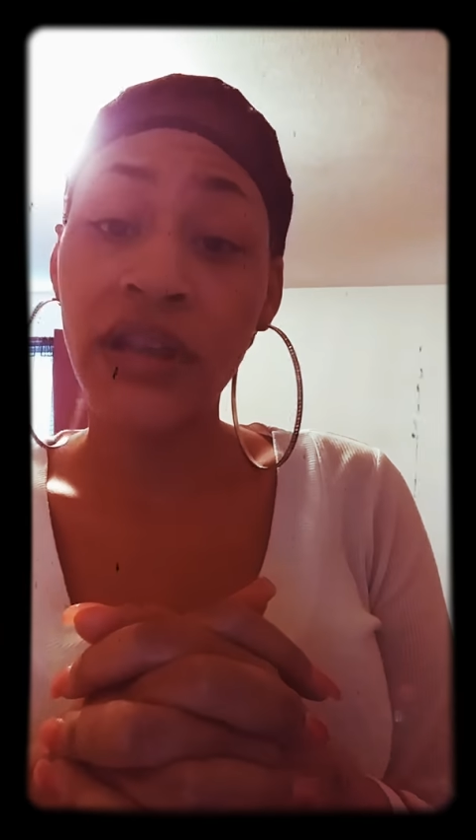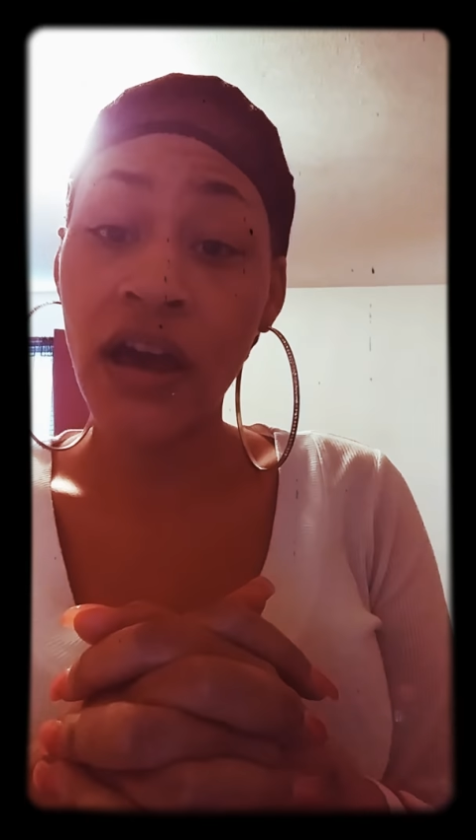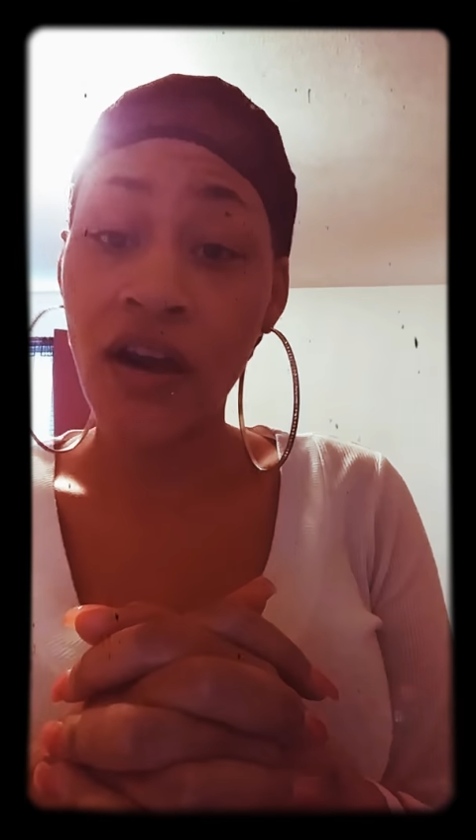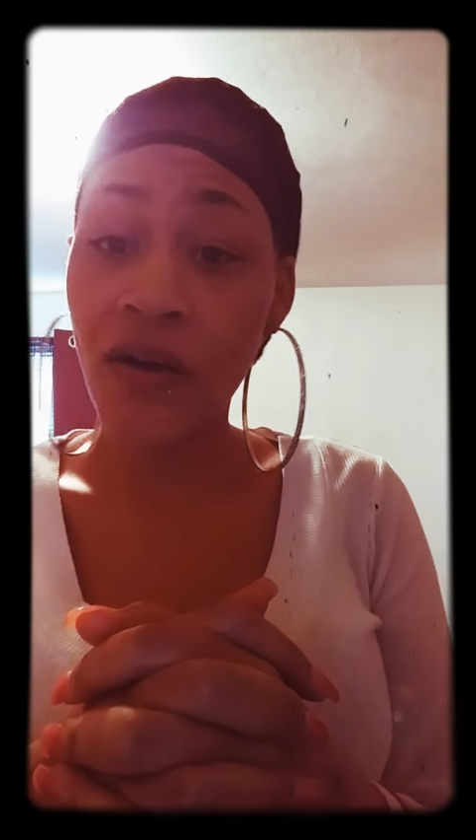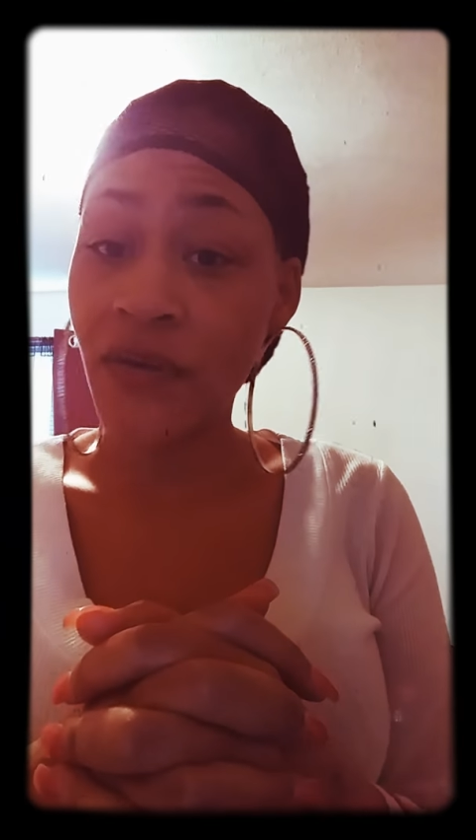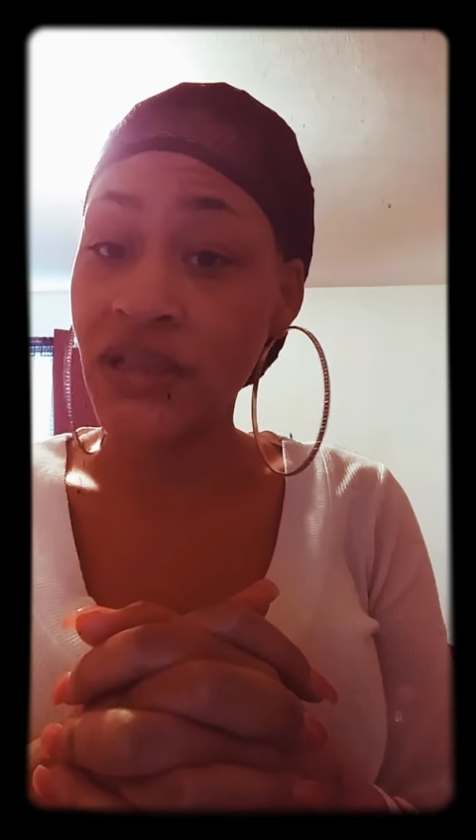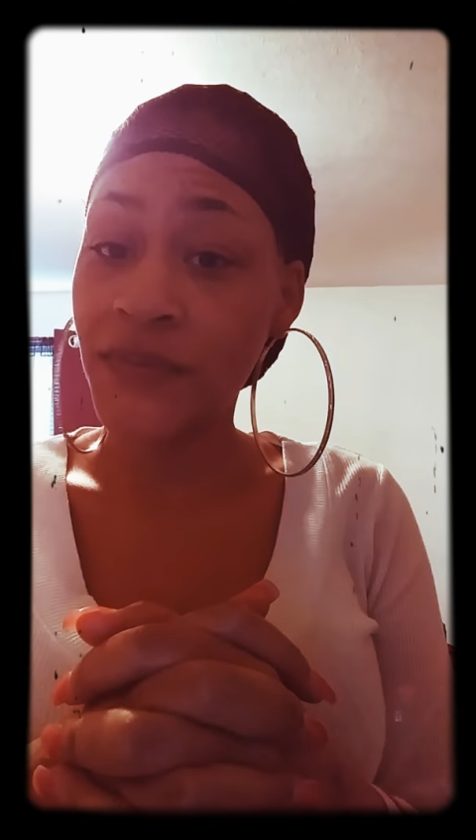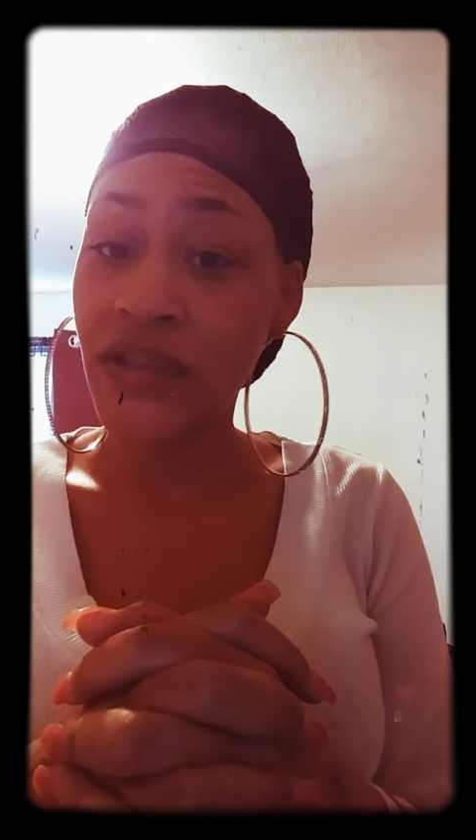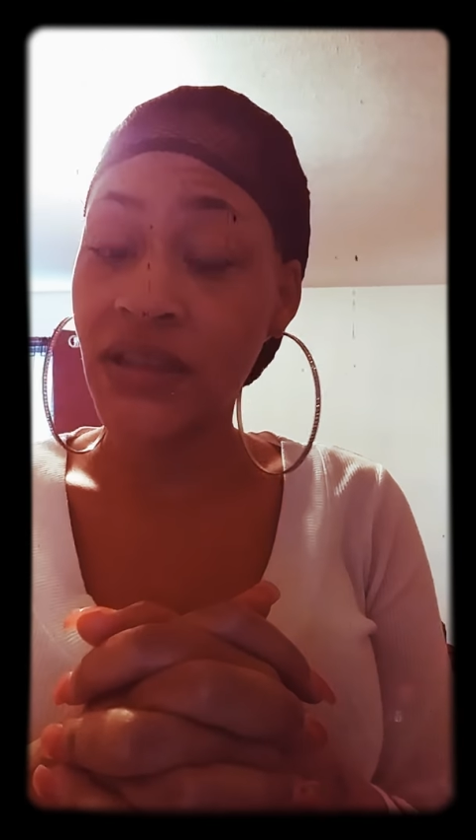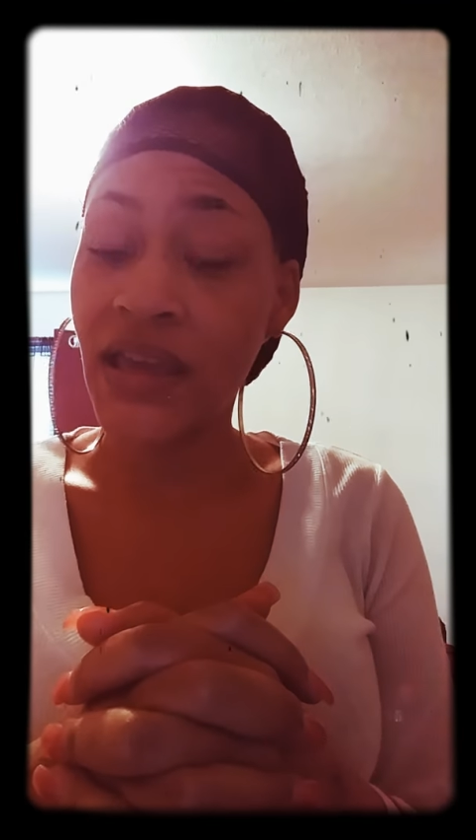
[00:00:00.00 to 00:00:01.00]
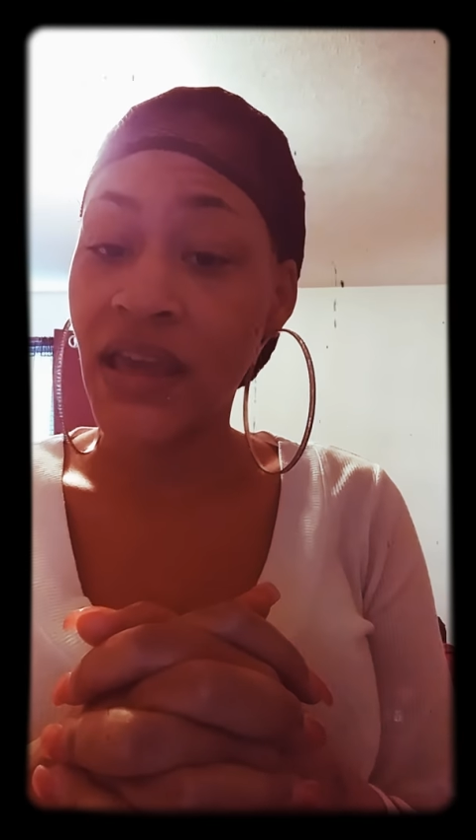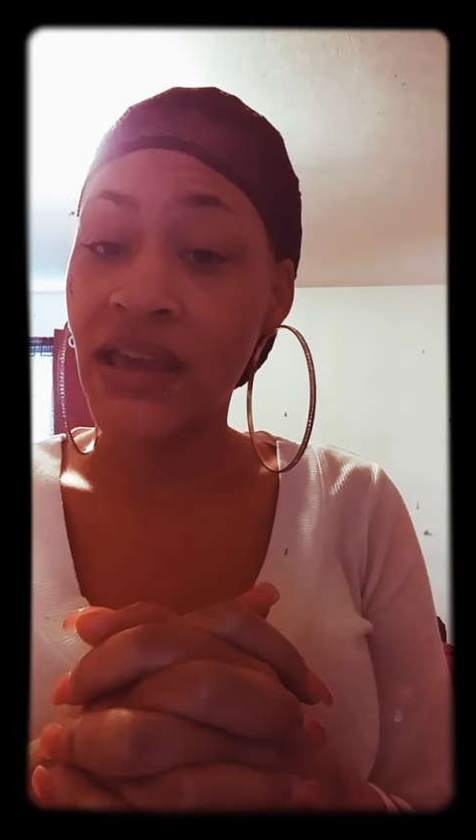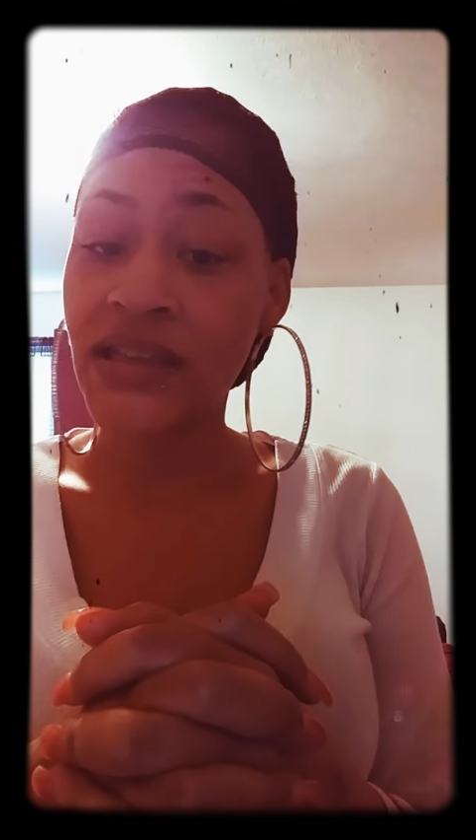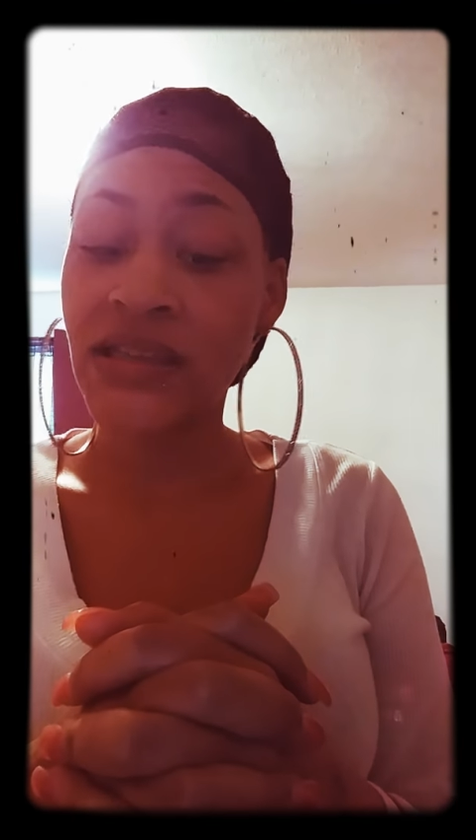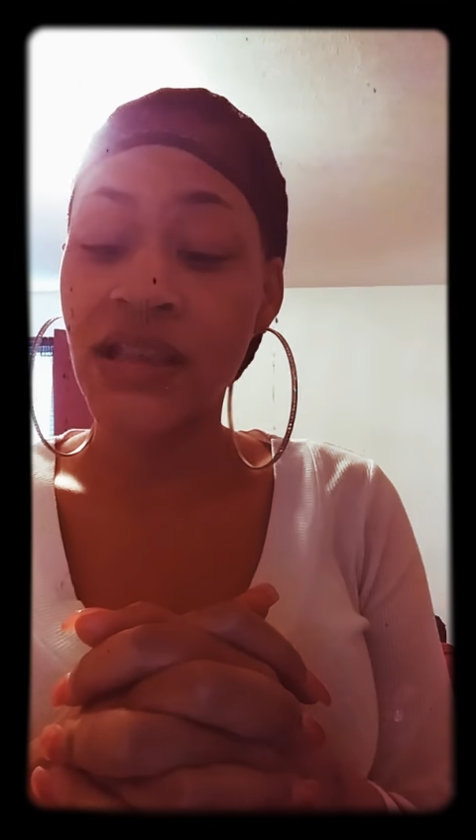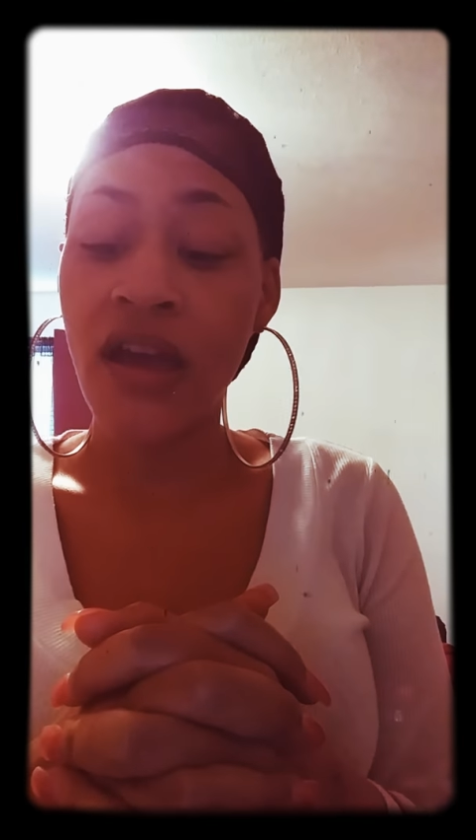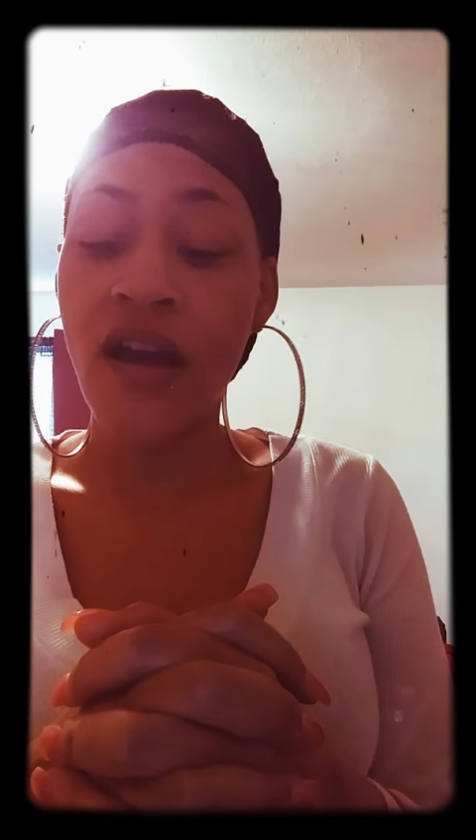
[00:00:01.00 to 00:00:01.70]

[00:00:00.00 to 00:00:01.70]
not always be the case.